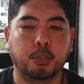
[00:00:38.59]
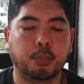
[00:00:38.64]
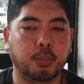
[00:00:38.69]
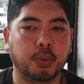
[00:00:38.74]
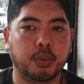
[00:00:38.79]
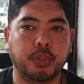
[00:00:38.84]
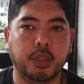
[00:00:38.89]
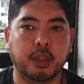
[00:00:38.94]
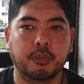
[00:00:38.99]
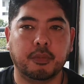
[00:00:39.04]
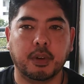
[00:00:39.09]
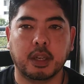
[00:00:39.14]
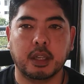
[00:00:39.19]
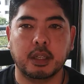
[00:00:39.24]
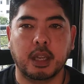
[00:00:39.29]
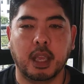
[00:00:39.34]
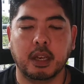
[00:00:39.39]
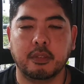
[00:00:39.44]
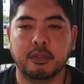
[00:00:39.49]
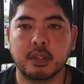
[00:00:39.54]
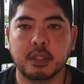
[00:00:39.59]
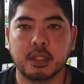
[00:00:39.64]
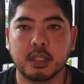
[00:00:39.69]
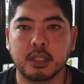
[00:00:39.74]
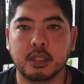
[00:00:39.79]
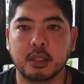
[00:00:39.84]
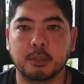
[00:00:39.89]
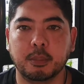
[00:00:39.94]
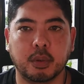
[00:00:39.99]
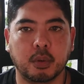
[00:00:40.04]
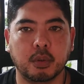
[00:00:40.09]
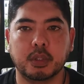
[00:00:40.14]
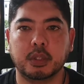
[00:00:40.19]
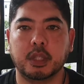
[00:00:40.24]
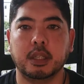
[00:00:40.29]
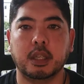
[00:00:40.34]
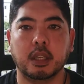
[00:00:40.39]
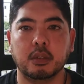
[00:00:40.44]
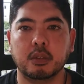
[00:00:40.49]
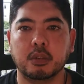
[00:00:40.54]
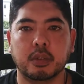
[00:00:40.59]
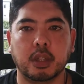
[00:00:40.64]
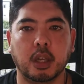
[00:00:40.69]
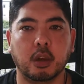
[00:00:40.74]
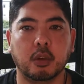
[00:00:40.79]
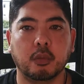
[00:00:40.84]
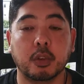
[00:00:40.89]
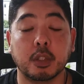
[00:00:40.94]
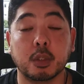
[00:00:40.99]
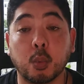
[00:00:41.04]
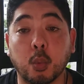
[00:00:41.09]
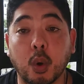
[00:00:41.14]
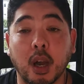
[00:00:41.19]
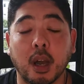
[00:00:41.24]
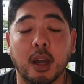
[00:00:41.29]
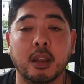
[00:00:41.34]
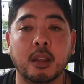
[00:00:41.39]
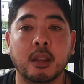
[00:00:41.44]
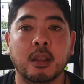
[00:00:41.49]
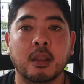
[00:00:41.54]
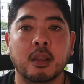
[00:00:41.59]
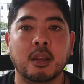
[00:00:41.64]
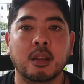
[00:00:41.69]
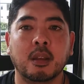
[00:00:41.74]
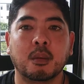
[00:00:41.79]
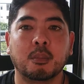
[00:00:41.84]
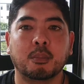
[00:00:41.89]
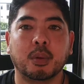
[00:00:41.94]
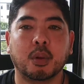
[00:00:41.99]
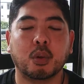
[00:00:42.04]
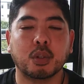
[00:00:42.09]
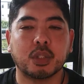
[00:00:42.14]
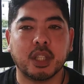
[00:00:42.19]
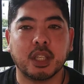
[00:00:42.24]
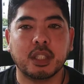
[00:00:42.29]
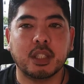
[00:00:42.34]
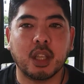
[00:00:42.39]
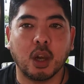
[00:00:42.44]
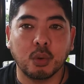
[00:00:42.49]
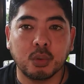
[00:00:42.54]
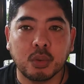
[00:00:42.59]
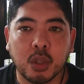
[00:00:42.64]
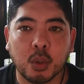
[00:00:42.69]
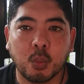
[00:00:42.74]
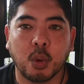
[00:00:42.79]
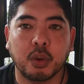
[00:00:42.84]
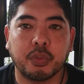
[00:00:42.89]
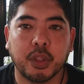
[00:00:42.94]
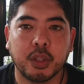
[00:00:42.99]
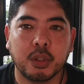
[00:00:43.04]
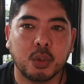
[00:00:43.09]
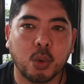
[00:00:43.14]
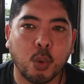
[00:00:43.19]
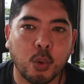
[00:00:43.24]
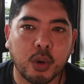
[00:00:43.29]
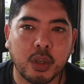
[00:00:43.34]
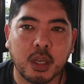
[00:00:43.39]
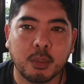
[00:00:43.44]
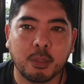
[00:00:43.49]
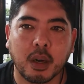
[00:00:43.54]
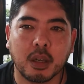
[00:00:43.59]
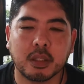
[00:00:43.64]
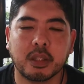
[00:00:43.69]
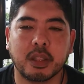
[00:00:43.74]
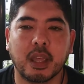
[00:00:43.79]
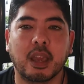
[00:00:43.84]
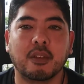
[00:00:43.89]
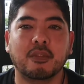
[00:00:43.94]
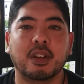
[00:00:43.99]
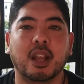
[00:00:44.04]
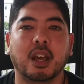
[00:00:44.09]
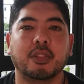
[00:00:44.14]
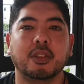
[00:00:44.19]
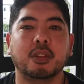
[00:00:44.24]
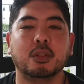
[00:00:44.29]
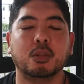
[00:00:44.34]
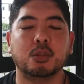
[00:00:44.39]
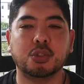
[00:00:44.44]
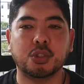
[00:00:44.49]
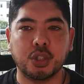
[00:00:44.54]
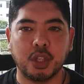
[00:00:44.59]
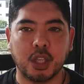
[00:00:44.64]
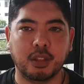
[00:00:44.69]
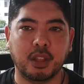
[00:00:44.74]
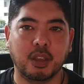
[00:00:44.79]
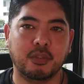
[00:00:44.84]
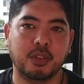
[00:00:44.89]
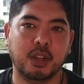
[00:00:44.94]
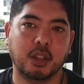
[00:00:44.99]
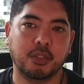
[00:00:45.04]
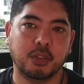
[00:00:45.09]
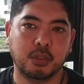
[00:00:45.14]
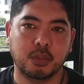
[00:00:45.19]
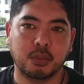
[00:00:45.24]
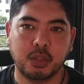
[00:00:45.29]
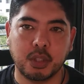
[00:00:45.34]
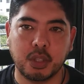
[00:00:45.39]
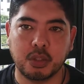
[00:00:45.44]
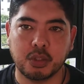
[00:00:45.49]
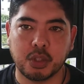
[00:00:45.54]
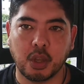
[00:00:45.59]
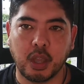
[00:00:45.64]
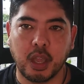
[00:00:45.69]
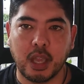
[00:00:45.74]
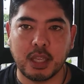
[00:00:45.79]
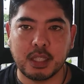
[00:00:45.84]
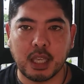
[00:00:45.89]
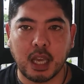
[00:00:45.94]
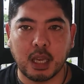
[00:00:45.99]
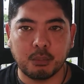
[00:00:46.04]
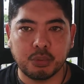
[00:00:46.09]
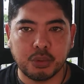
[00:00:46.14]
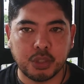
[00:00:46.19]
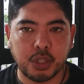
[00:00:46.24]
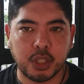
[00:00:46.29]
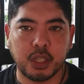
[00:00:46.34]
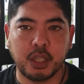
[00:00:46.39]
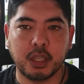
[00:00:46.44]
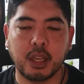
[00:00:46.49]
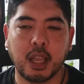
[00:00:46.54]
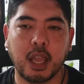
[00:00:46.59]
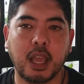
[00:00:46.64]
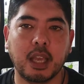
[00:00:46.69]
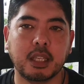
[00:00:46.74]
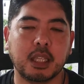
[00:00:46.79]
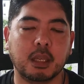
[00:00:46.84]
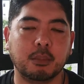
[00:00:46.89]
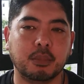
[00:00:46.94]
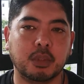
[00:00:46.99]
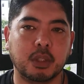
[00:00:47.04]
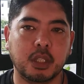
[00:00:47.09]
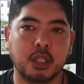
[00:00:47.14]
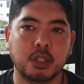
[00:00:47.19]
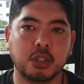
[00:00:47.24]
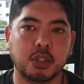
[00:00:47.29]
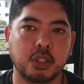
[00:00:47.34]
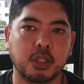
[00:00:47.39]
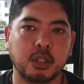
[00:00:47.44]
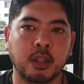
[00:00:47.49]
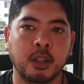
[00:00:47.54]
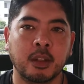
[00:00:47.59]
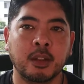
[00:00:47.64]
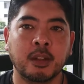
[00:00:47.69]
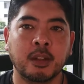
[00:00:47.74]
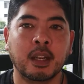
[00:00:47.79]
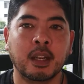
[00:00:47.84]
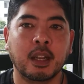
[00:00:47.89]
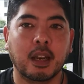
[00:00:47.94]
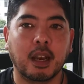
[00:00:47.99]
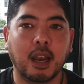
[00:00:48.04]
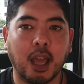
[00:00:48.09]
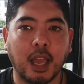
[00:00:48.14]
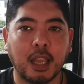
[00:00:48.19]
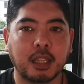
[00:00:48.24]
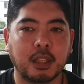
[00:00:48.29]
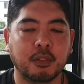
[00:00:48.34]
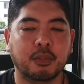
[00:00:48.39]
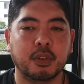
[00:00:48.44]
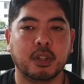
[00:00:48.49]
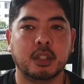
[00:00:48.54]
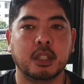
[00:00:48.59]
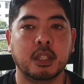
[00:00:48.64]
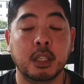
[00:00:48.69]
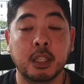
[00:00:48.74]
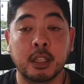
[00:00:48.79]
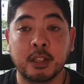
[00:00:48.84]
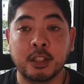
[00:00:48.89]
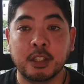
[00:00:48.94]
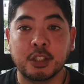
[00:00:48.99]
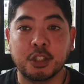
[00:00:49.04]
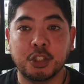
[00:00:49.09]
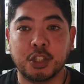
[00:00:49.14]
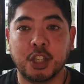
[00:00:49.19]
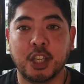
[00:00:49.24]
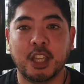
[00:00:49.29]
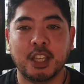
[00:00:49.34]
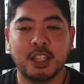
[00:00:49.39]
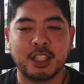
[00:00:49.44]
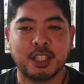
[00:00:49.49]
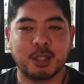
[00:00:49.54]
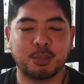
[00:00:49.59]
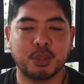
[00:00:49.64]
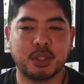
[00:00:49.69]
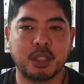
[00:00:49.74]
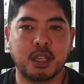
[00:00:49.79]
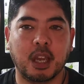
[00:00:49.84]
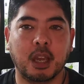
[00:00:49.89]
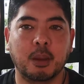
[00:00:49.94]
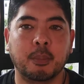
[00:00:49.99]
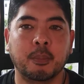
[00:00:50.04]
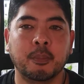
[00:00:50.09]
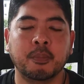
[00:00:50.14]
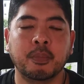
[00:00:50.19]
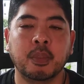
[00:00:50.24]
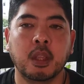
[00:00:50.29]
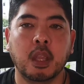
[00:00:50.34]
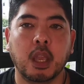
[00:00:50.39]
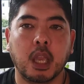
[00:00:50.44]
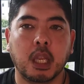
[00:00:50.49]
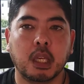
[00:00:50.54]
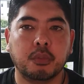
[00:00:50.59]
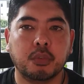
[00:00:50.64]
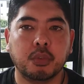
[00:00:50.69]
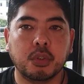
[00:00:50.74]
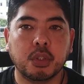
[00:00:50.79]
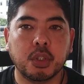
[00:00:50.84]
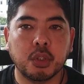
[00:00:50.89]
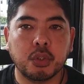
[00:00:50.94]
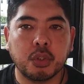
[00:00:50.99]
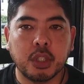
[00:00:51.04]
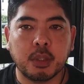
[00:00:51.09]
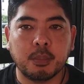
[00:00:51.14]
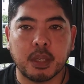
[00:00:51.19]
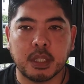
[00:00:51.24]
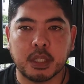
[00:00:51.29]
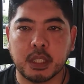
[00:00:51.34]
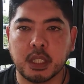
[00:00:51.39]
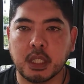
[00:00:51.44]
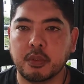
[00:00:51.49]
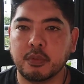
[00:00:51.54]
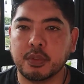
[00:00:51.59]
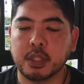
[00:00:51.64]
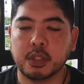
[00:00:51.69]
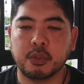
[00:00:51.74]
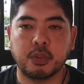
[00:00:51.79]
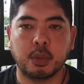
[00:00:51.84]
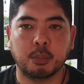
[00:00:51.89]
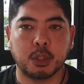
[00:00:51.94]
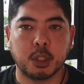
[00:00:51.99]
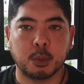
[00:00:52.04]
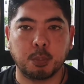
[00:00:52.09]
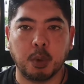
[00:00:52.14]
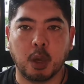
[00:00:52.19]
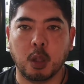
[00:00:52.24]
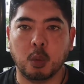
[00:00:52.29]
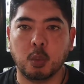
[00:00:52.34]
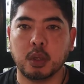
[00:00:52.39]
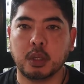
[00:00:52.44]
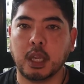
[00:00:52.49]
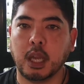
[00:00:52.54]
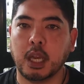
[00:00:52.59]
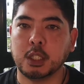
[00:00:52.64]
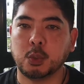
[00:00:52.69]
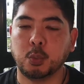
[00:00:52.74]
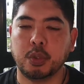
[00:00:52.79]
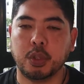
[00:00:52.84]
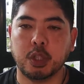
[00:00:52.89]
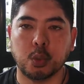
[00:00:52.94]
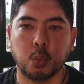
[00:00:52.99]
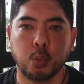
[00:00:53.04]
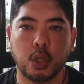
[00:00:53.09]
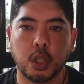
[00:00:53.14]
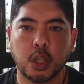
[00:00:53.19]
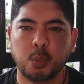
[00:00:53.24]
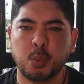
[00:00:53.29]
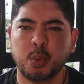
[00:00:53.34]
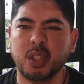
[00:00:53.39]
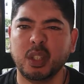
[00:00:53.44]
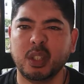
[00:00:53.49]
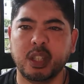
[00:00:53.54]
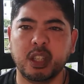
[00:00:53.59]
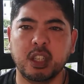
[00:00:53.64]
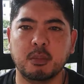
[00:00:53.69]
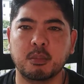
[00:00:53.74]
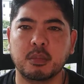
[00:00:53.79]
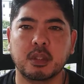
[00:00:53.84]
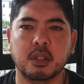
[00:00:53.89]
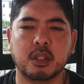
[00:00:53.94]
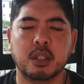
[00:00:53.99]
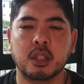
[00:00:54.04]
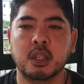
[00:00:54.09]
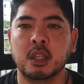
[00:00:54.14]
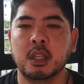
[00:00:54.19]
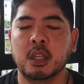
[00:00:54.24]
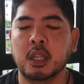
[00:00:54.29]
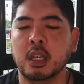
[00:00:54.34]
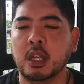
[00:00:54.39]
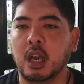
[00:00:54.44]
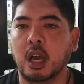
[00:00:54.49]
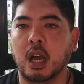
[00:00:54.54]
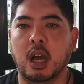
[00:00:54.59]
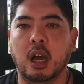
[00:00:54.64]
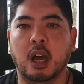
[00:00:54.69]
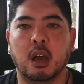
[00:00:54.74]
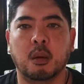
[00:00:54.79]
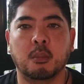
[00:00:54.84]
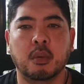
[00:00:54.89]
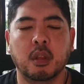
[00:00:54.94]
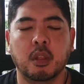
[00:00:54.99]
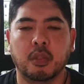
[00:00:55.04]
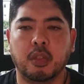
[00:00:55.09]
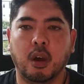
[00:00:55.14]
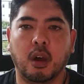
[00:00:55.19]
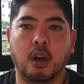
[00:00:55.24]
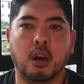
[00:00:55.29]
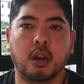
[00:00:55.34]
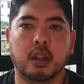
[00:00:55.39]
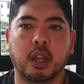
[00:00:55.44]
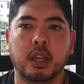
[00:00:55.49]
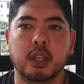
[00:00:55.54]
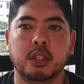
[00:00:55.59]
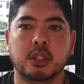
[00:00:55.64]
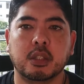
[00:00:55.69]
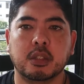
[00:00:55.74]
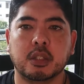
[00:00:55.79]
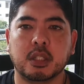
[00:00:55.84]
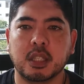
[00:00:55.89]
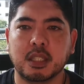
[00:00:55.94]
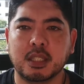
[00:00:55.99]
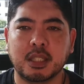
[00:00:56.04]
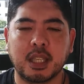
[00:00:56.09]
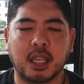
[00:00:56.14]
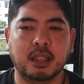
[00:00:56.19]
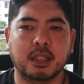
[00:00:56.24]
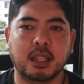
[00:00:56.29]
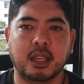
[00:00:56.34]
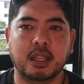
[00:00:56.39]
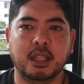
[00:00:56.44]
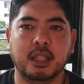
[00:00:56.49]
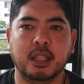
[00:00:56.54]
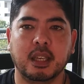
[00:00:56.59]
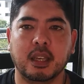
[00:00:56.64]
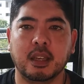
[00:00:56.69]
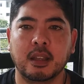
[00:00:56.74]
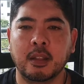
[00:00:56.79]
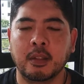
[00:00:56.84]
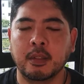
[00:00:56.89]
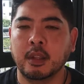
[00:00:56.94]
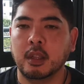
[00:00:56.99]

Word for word: put their fucking adverts in there because they don't do their own vids. Why? Because they don't know what they're talking about. They have nothing to share. They have nothing to teach. So as I'm sharing, as I'm teaching, like the vid, share, subscribe. And if you do need my services from Work, guys, whether it's working with the demons, um, the archangels, Santeria,